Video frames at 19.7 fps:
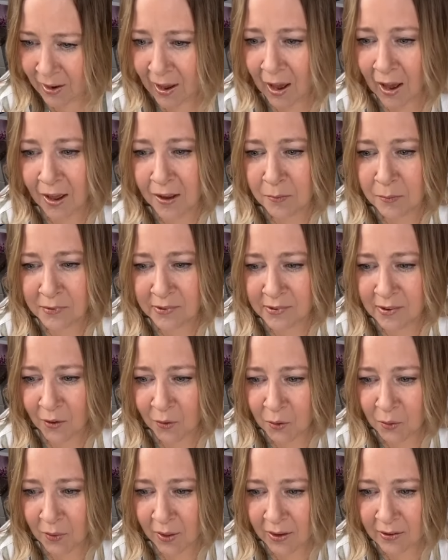I am
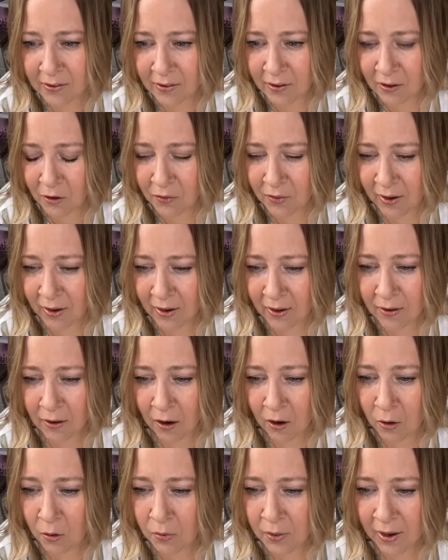so glad to hear that.
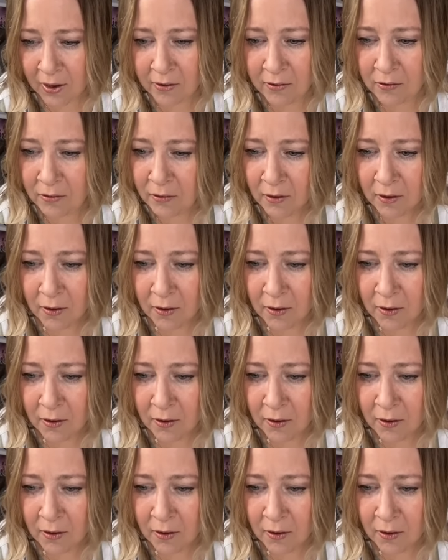Oh, that